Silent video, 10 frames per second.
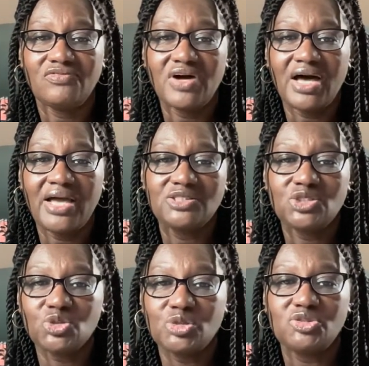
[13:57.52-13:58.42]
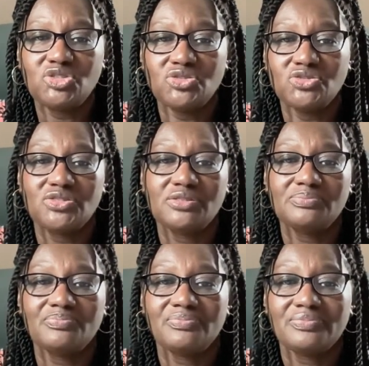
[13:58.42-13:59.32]
Find scriptures
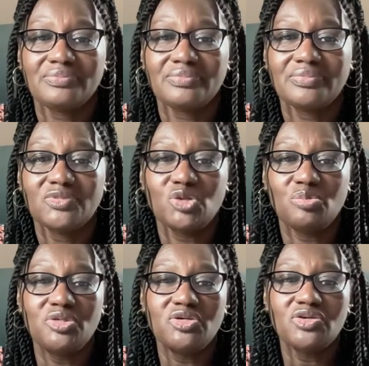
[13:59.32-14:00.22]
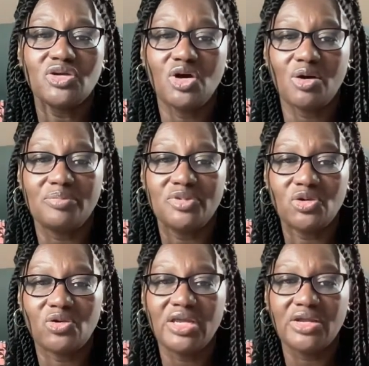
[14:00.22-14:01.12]
to build up
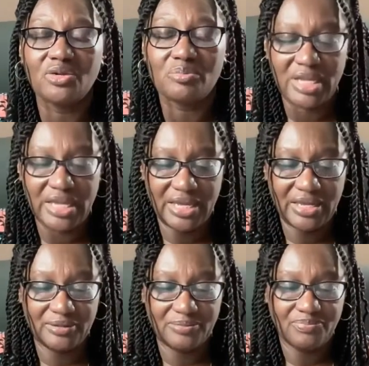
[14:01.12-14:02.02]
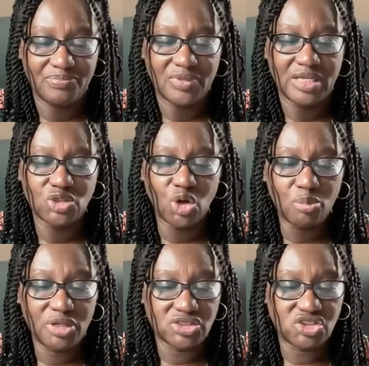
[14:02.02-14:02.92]
your inner man.
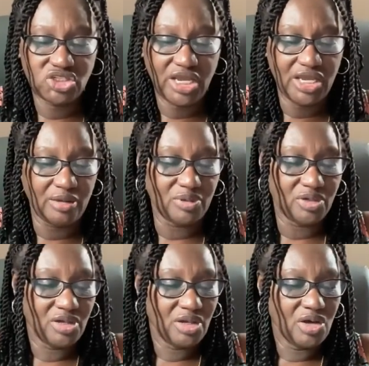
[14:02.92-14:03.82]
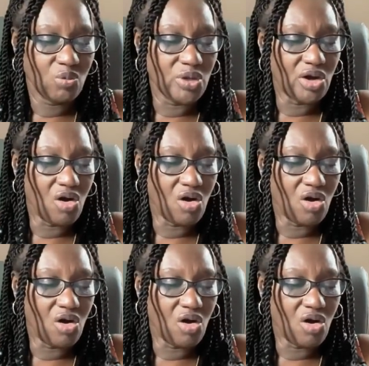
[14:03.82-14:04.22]
Don't be ashamed. We